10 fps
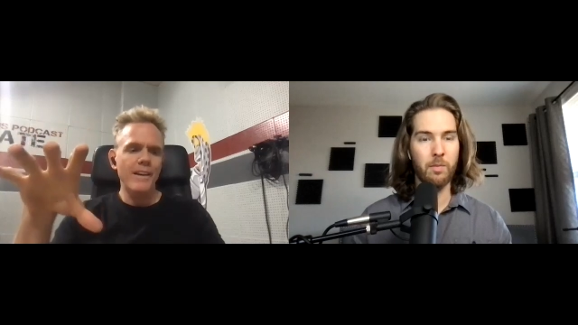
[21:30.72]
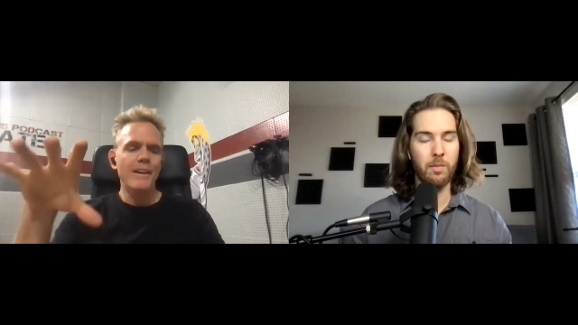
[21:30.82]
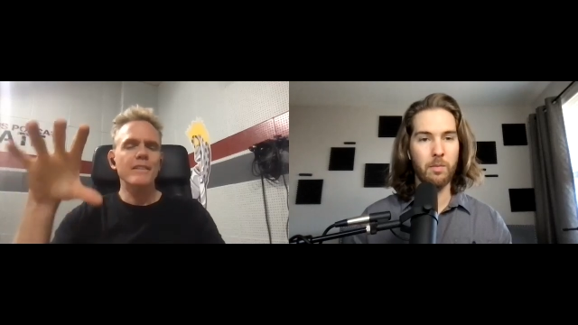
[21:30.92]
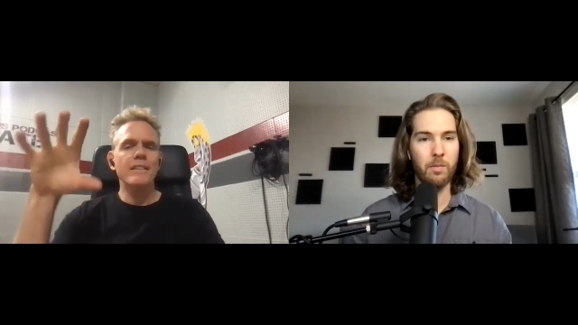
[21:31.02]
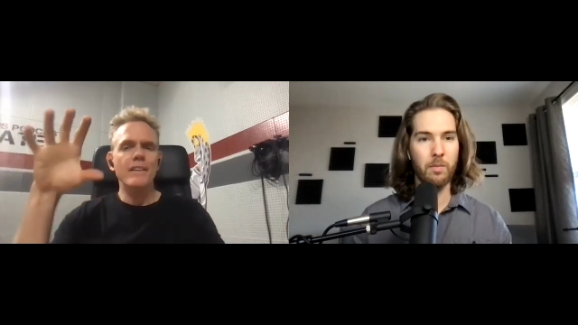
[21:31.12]

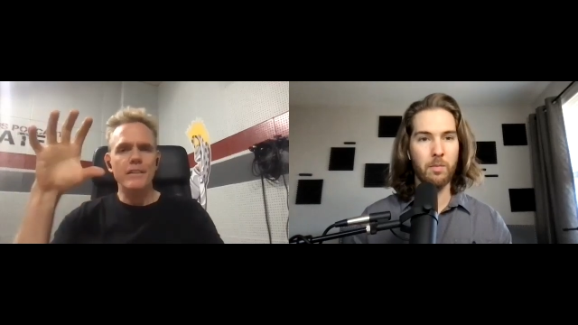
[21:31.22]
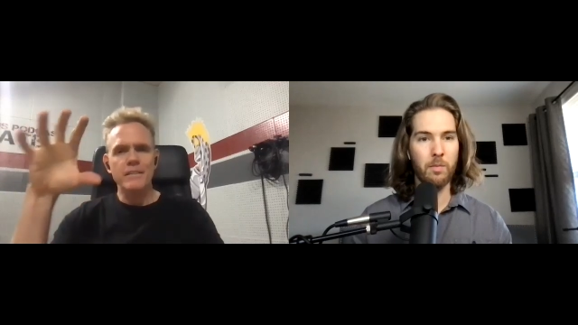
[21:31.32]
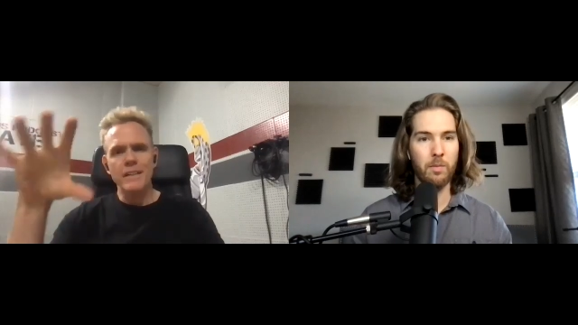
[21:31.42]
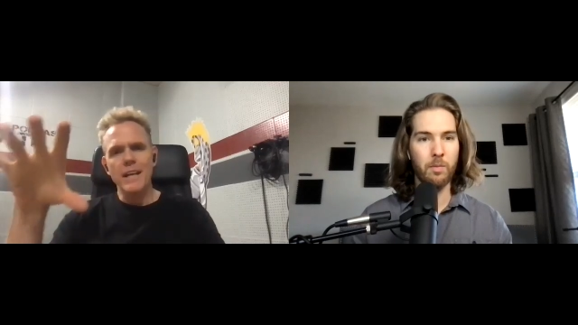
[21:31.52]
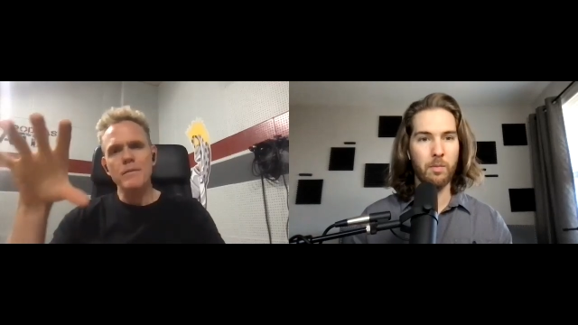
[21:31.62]
Speaker 1: to tell the
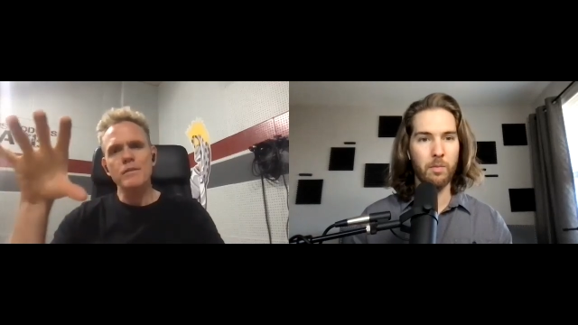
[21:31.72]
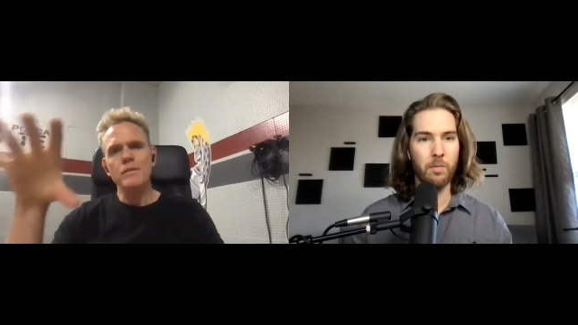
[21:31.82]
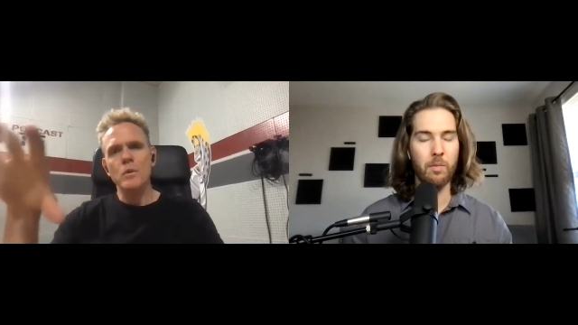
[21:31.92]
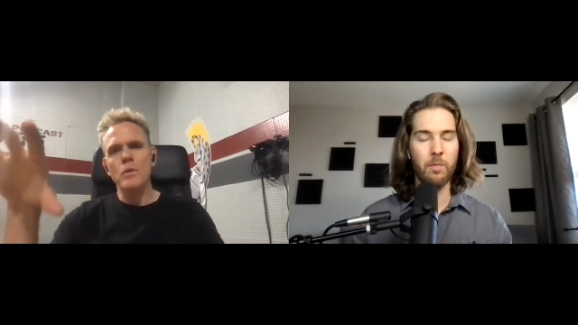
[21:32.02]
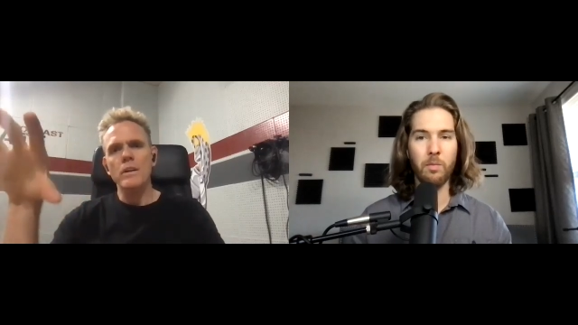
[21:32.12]
same
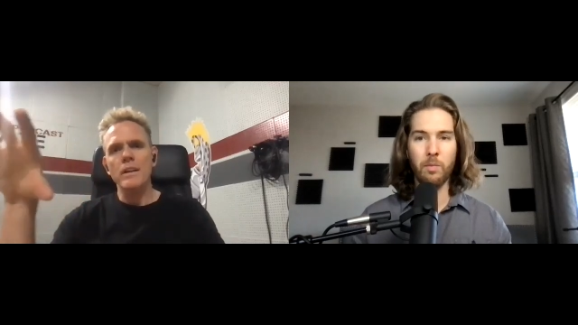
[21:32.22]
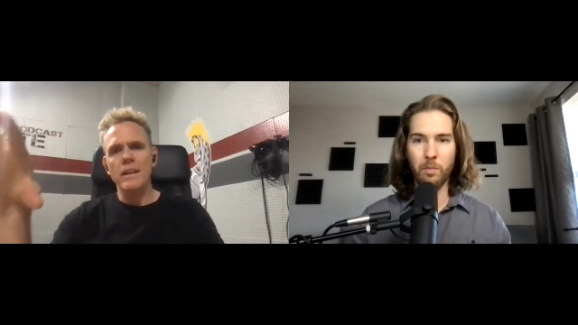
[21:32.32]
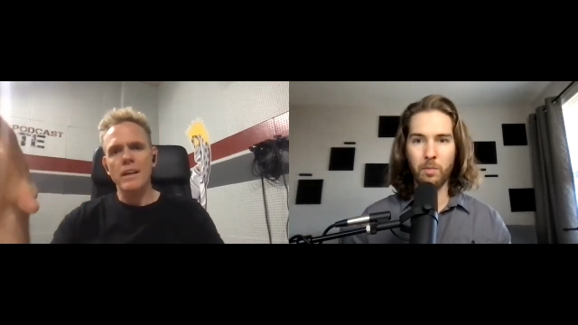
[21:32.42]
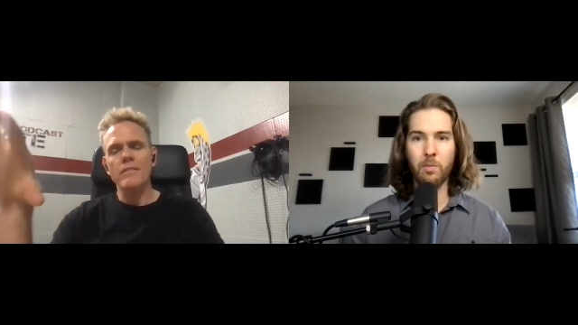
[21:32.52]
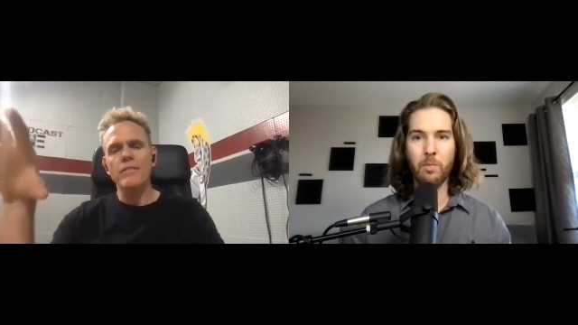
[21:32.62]
story
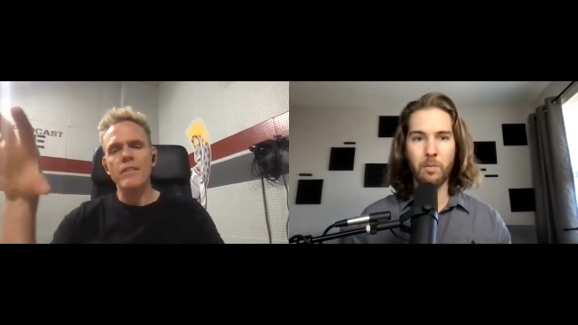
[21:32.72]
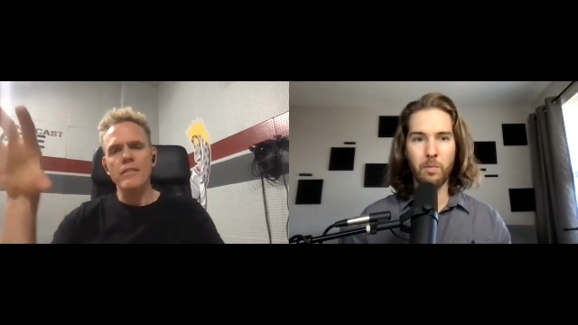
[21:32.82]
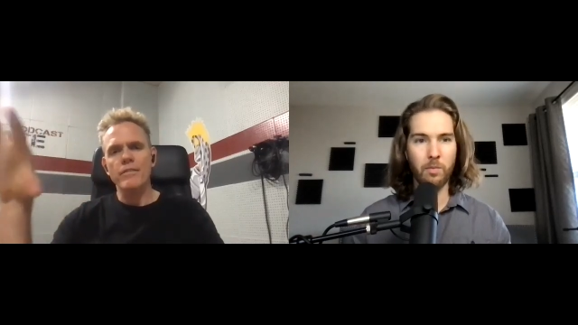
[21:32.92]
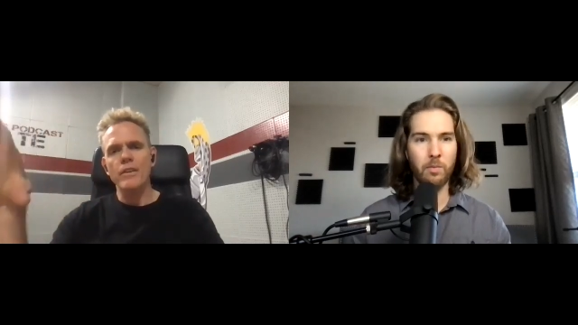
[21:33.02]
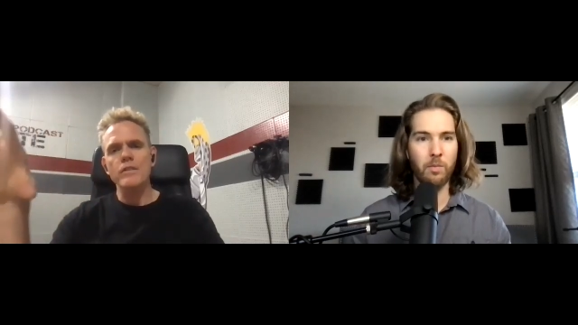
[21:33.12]
again for the
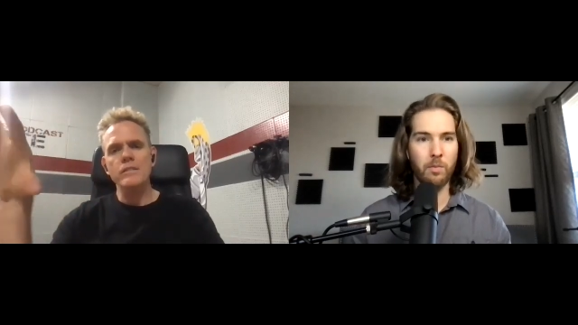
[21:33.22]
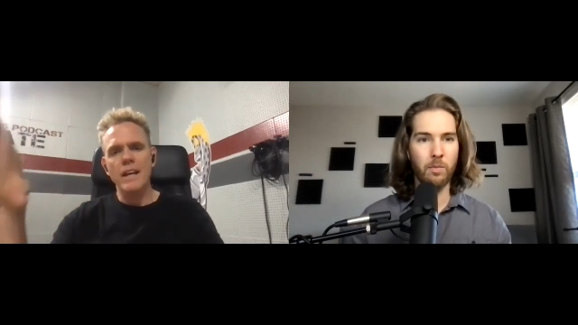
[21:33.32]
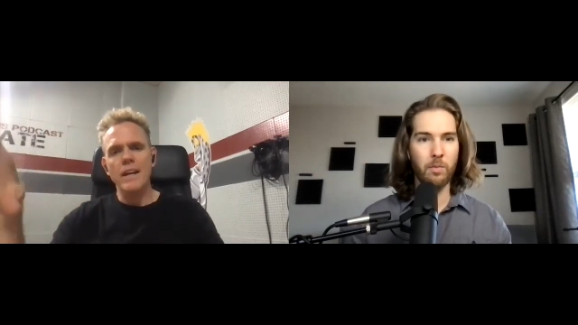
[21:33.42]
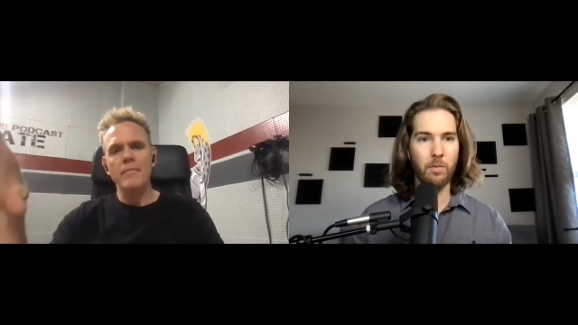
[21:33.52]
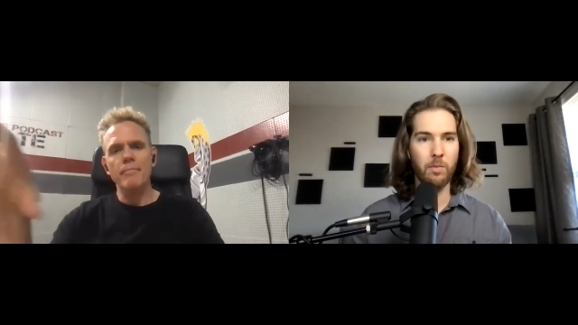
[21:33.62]
first
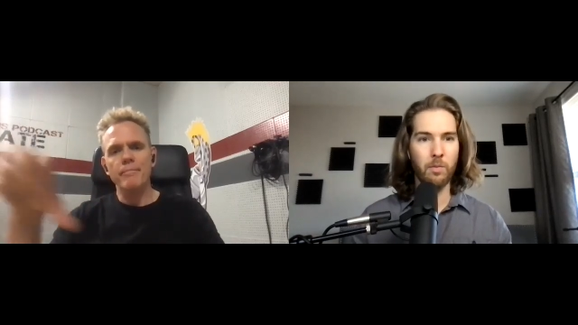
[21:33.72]
time.